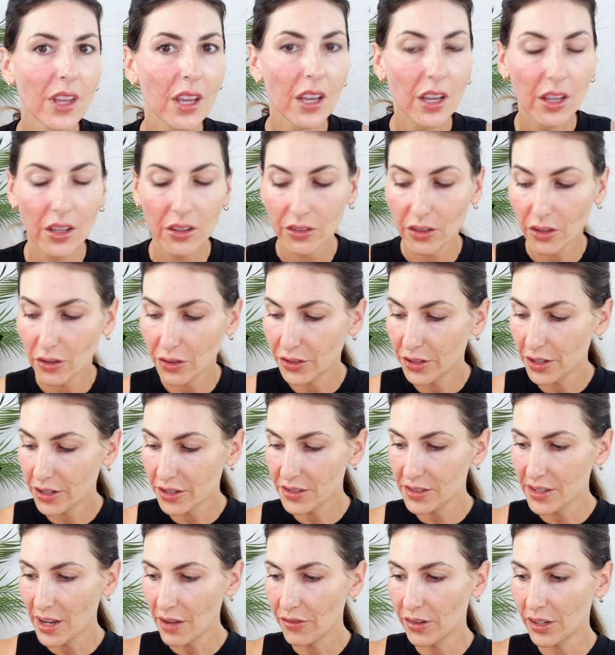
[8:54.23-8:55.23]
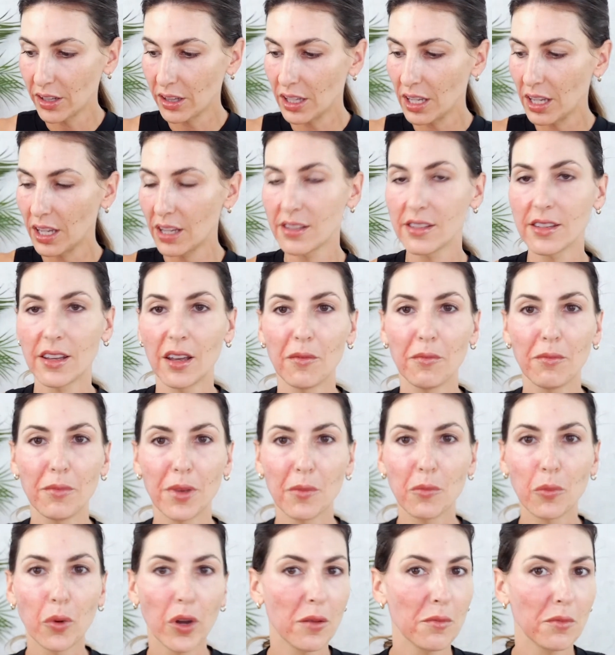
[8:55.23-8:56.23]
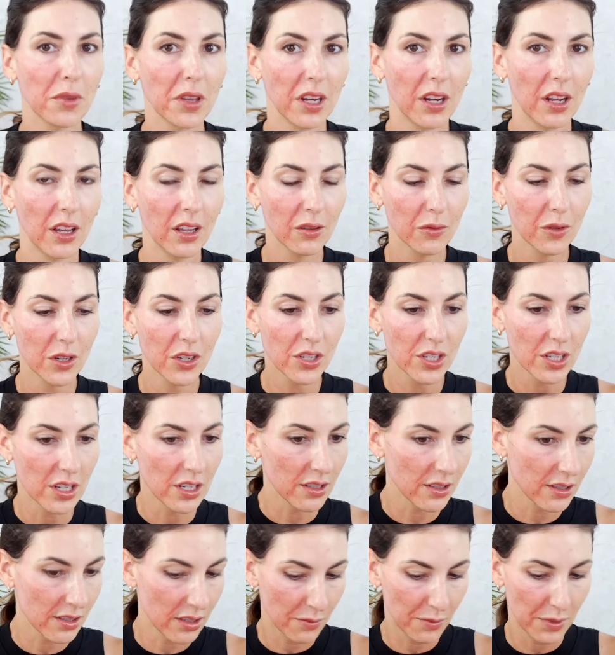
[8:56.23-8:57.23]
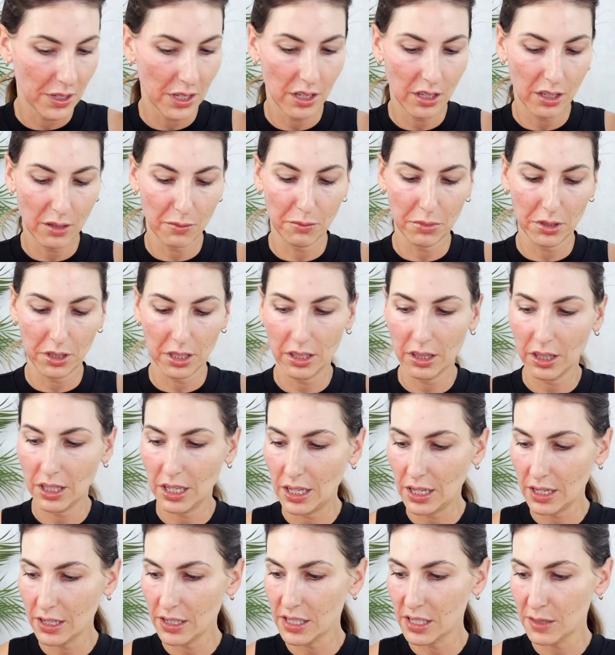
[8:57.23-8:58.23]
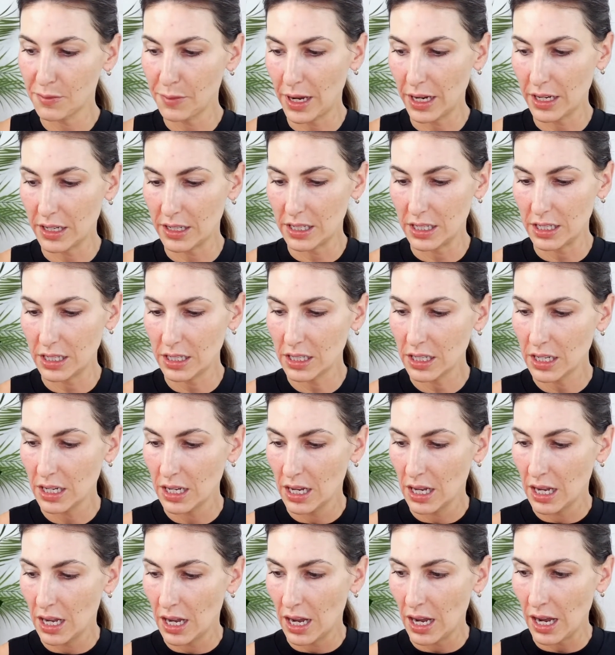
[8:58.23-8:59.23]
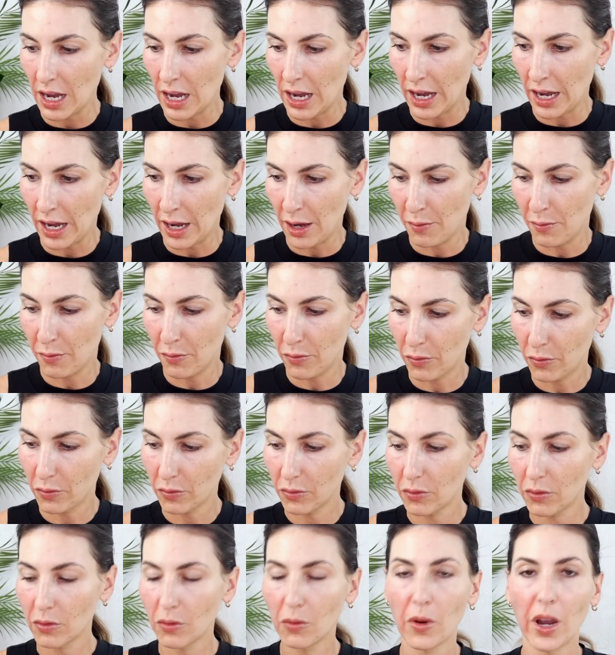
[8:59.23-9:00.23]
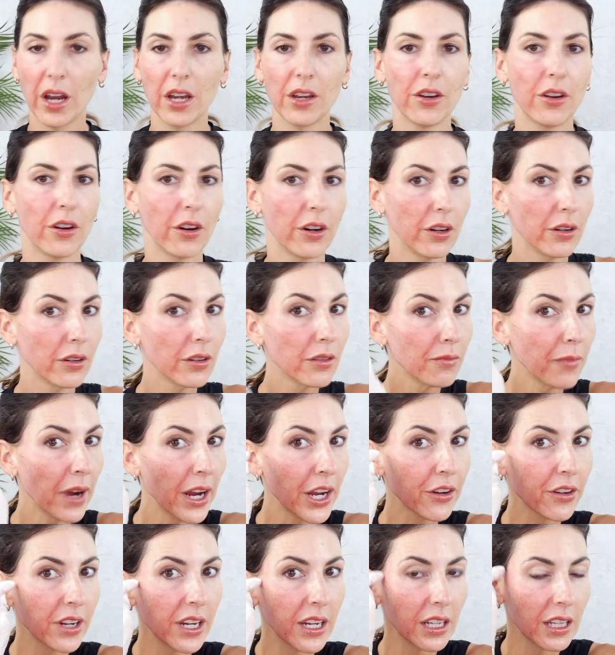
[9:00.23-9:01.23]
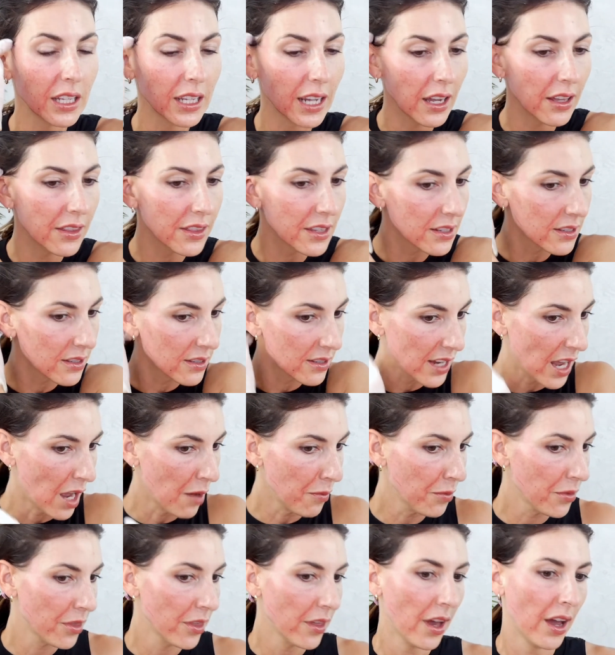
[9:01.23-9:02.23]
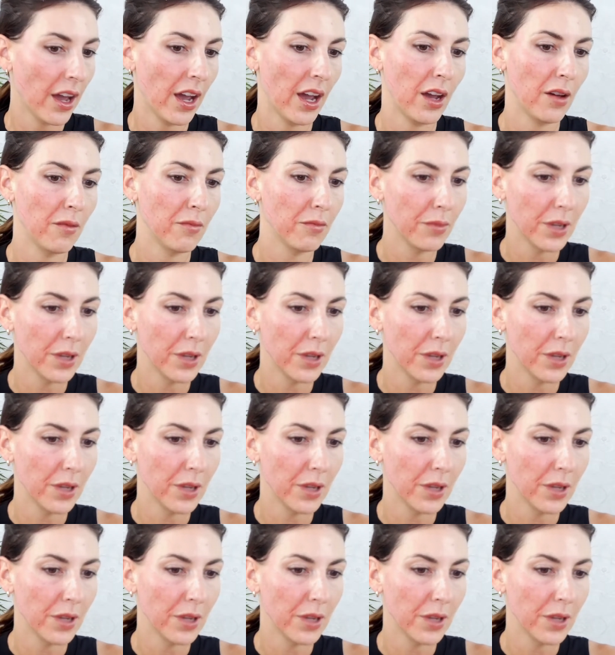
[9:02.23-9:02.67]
So there's definitely some pinpoint bleeding, which is to be completely expected when you're microneedling at this depth, but